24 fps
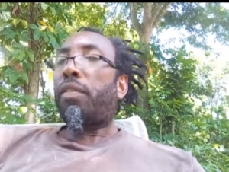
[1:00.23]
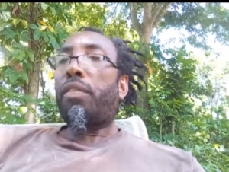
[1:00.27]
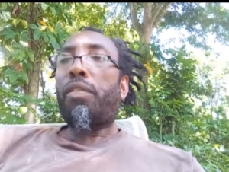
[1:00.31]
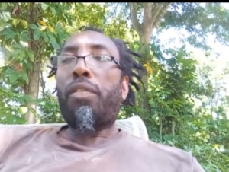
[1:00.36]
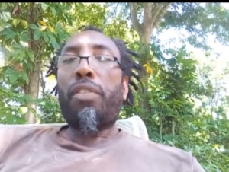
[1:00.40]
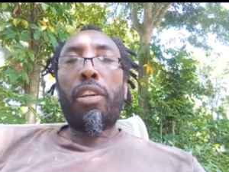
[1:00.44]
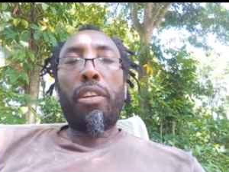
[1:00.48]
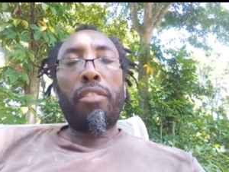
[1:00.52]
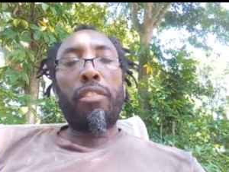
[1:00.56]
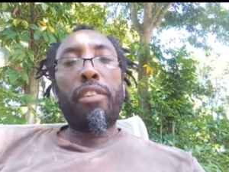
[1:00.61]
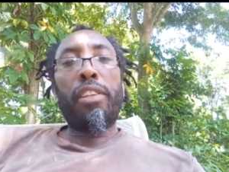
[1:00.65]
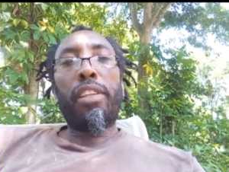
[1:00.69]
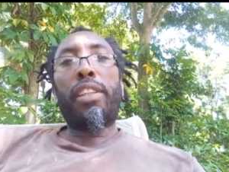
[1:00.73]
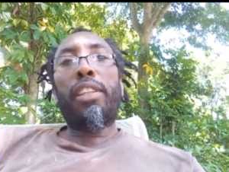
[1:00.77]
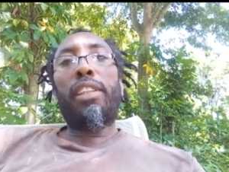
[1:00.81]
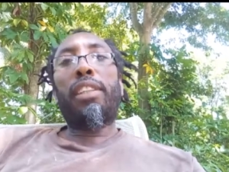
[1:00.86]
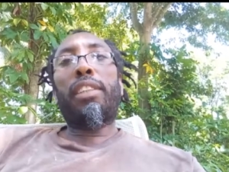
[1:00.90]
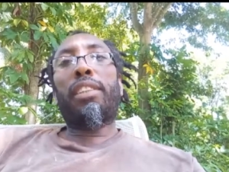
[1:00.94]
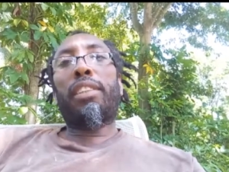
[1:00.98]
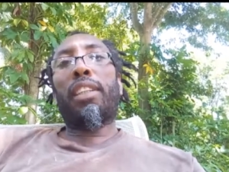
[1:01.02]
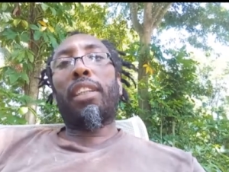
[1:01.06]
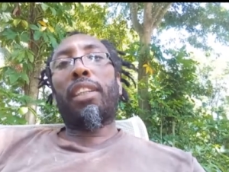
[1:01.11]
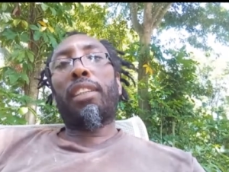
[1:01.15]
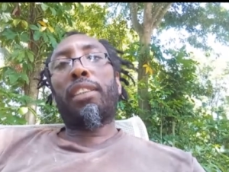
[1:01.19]
Very
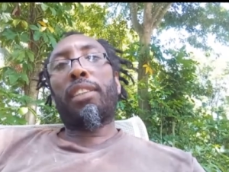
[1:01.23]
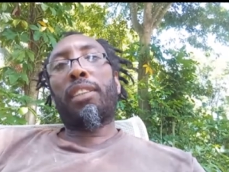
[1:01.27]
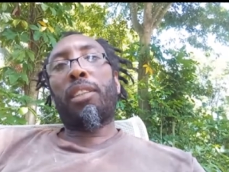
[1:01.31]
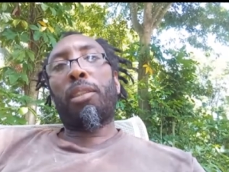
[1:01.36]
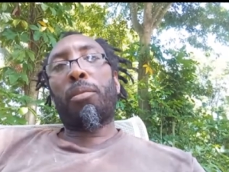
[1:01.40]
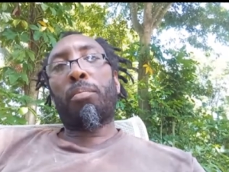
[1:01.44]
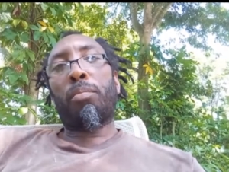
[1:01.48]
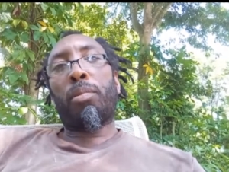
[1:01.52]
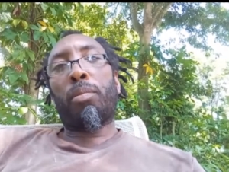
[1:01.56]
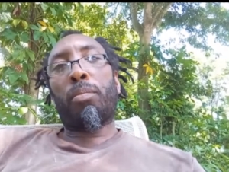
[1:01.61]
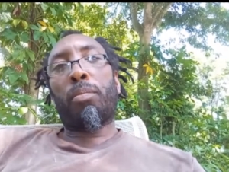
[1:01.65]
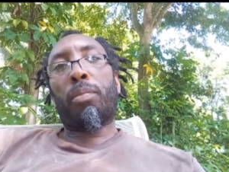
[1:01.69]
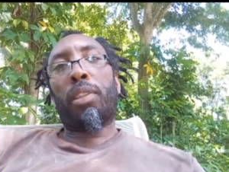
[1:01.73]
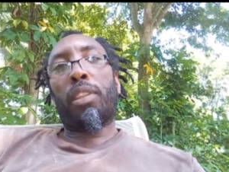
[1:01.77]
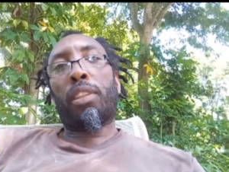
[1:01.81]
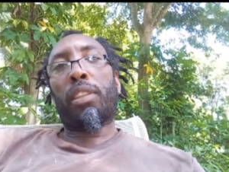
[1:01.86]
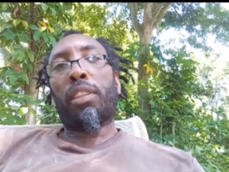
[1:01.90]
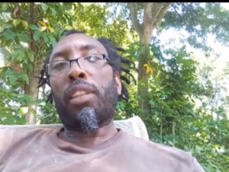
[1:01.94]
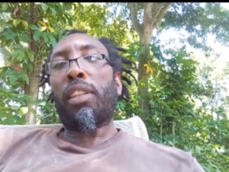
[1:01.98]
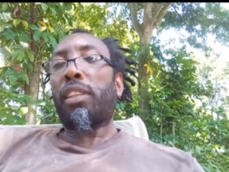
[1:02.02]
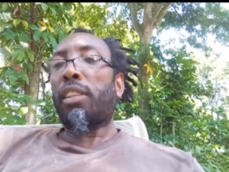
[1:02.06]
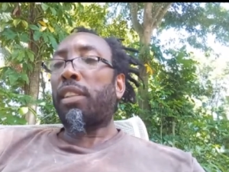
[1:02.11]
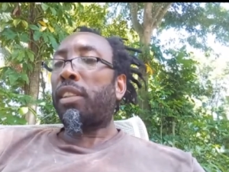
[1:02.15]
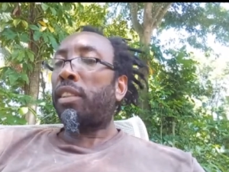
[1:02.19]
easy and simple, man.
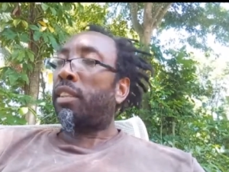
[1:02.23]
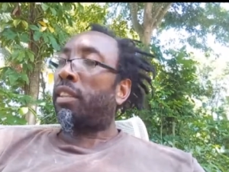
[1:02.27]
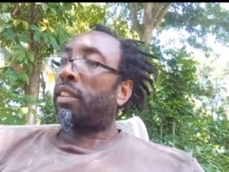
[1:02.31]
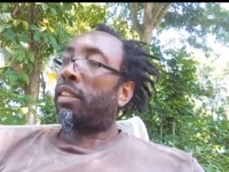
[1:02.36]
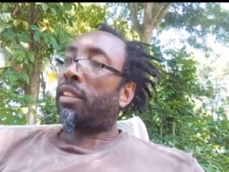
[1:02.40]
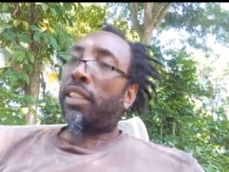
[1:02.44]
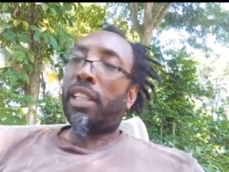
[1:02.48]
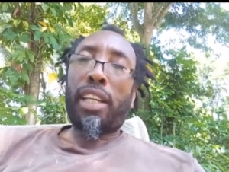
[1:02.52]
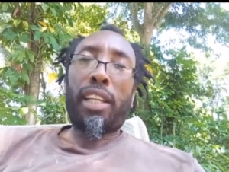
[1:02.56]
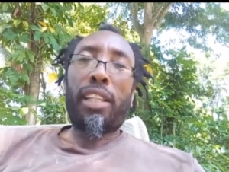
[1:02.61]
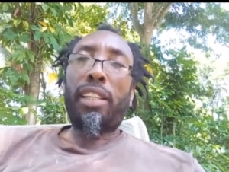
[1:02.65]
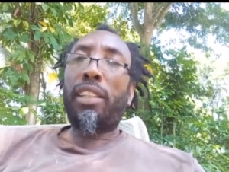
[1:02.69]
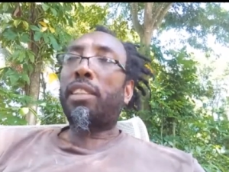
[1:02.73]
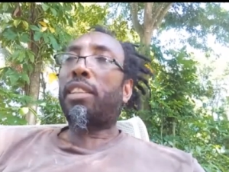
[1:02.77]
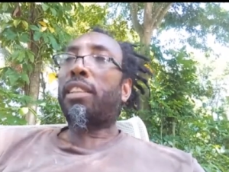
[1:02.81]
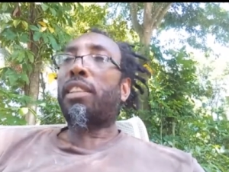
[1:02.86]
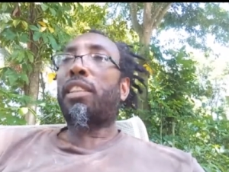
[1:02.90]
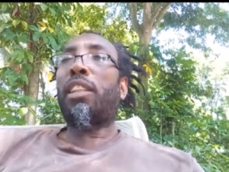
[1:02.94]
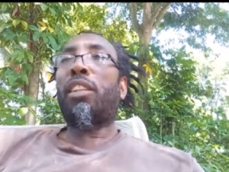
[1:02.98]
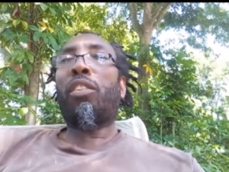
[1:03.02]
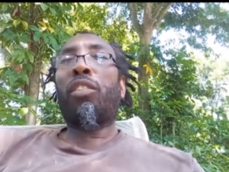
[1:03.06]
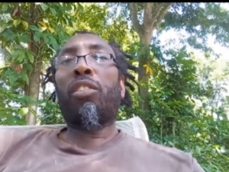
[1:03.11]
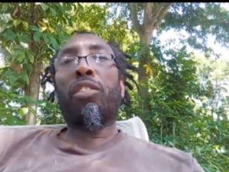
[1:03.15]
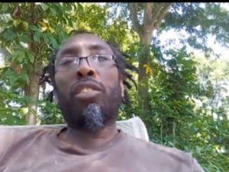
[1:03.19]
Get get this
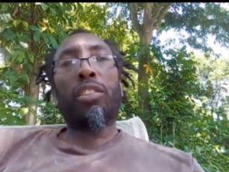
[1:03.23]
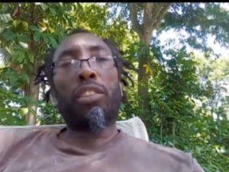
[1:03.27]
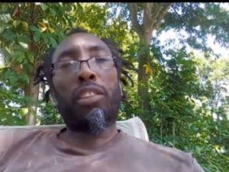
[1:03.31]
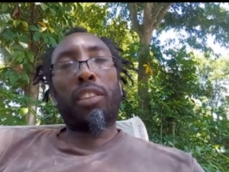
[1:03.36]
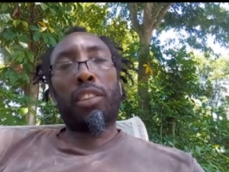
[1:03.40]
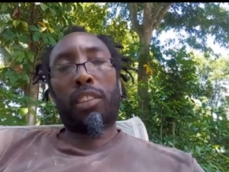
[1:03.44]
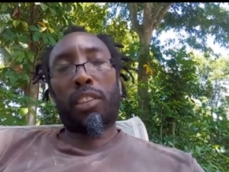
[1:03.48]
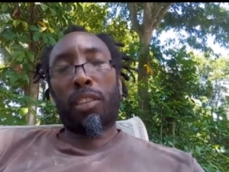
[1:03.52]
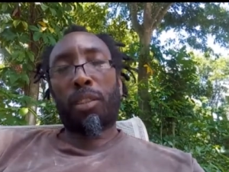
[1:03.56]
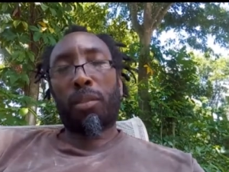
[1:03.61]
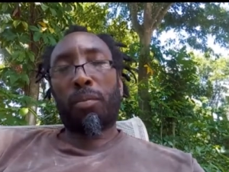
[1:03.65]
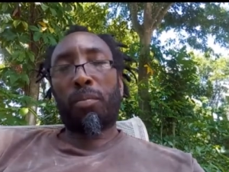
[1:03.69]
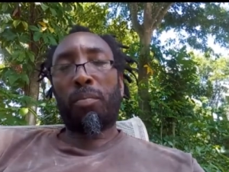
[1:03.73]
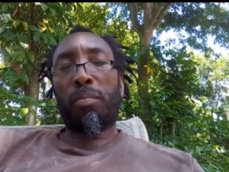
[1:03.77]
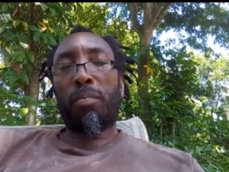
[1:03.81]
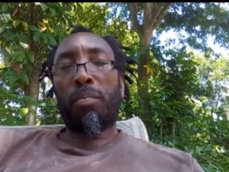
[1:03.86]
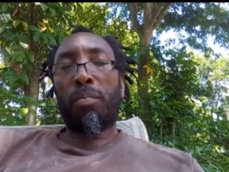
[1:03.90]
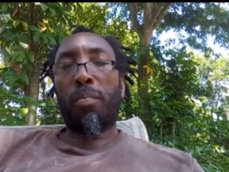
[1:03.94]
thing out your system.